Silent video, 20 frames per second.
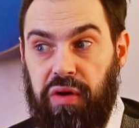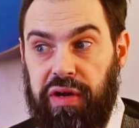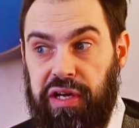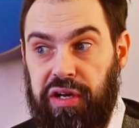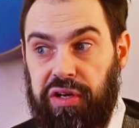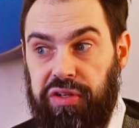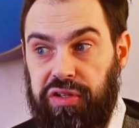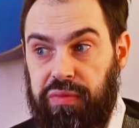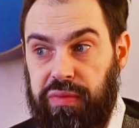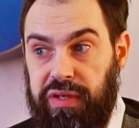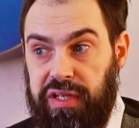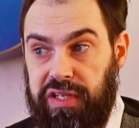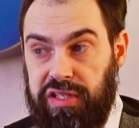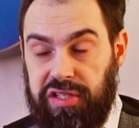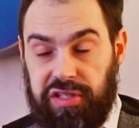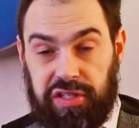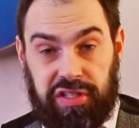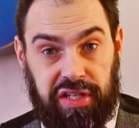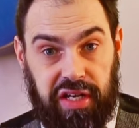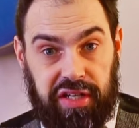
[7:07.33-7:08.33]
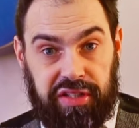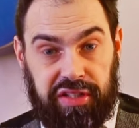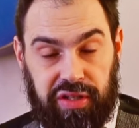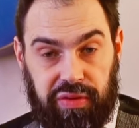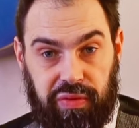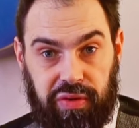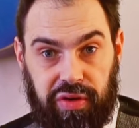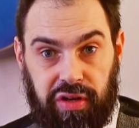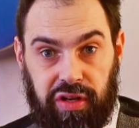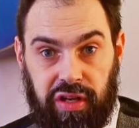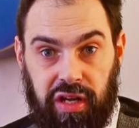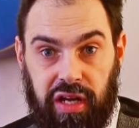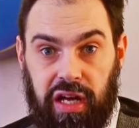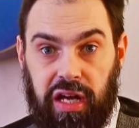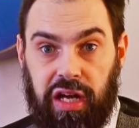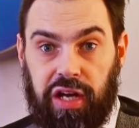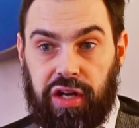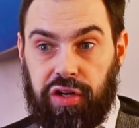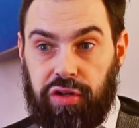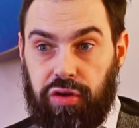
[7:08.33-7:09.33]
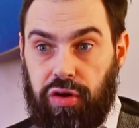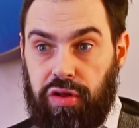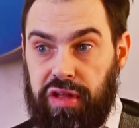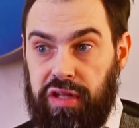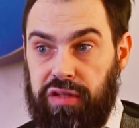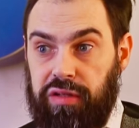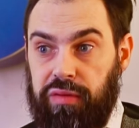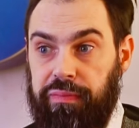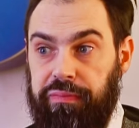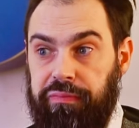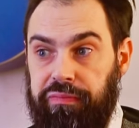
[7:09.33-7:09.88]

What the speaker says: economics and society work, you know that